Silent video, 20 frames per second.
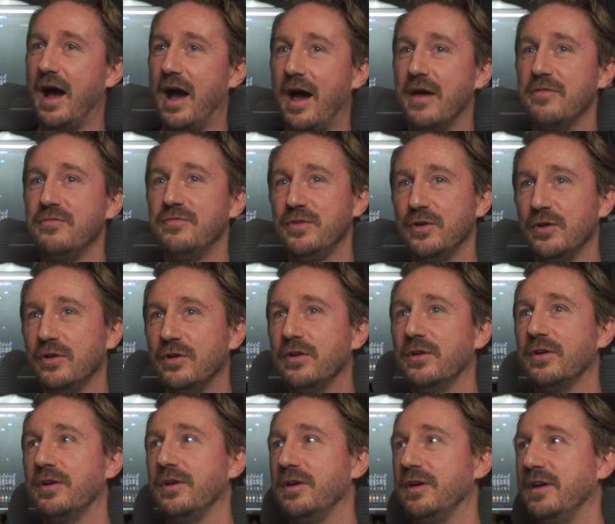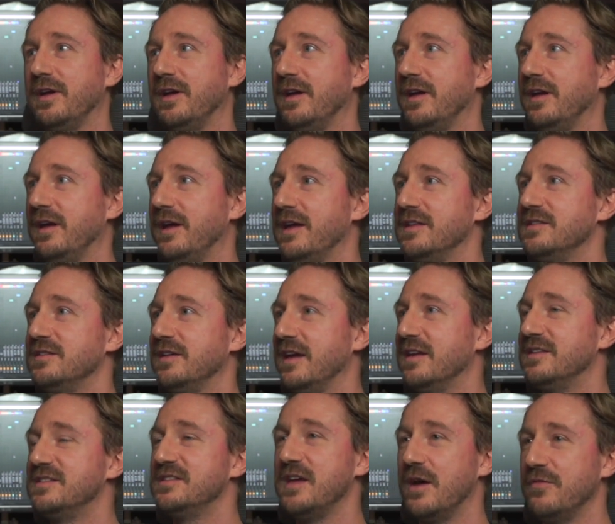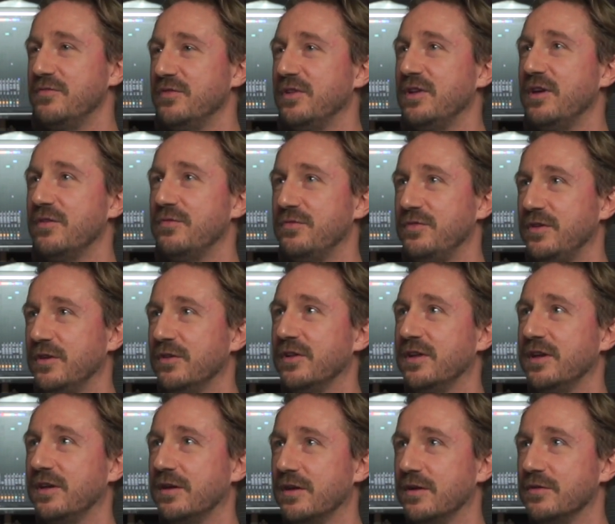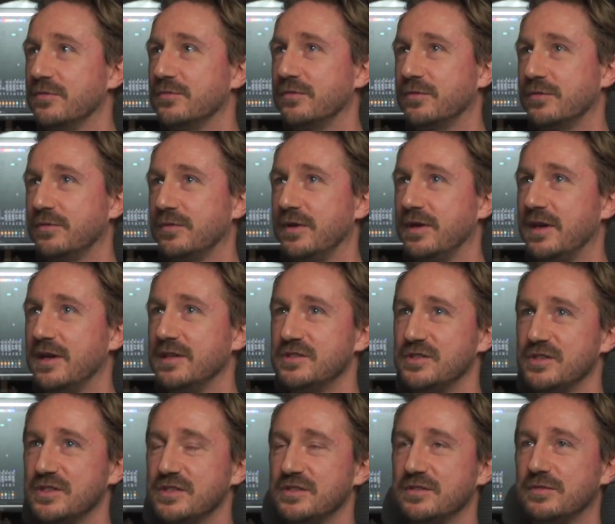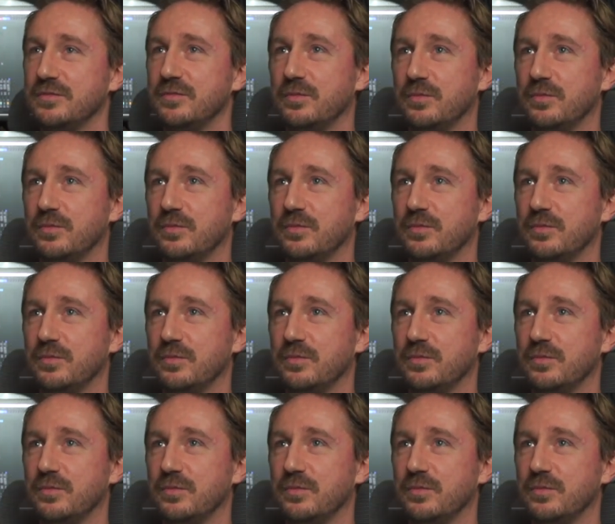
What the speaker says: I feel it's definitely a feeling of it's just.